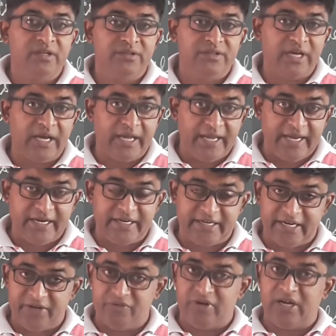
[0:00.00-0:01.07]
the hack
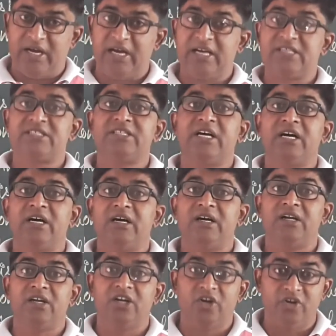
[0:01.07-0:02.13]
driver asked
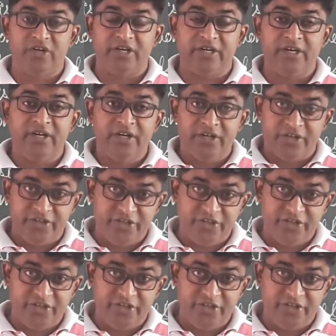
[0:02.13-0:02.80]
the lawyer,